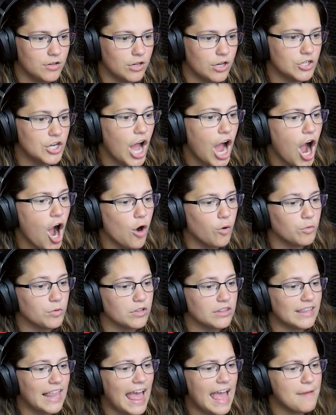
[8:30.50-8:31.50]
what no, is
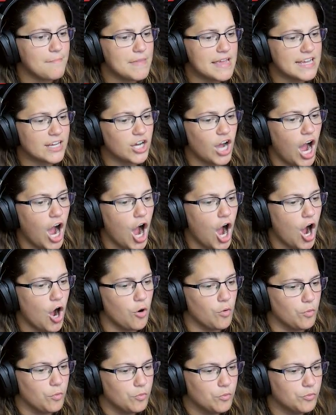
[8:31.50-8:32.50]
that? Let me
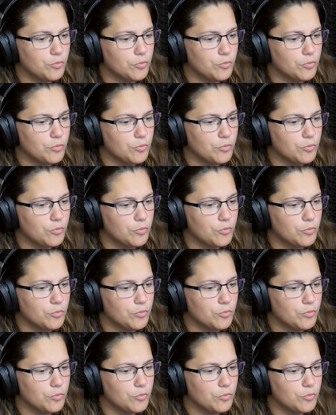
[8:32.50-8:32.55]
go.